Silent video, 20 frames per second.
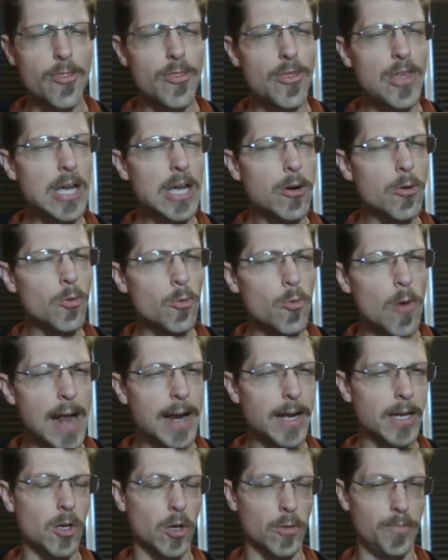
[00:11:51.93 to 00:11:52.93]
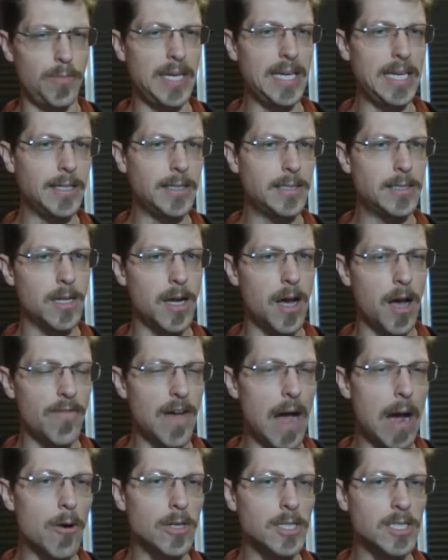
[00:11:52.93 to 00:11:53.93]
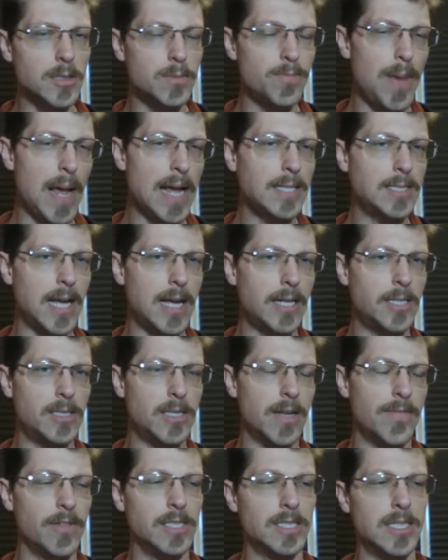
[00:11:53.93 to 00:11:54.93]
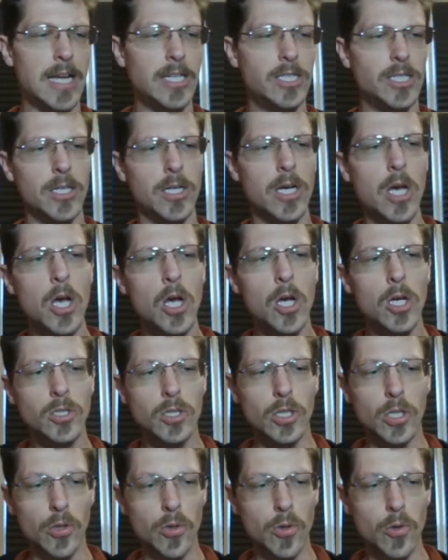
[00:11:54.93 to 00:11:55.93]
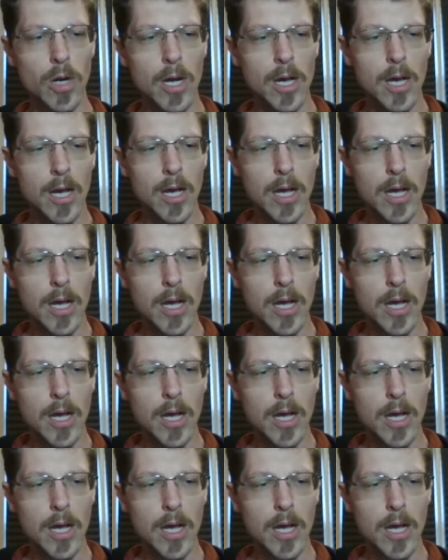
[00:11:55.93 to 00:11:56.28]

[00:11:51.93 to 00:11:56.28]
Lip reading: theoretical peaks of our space age civilization to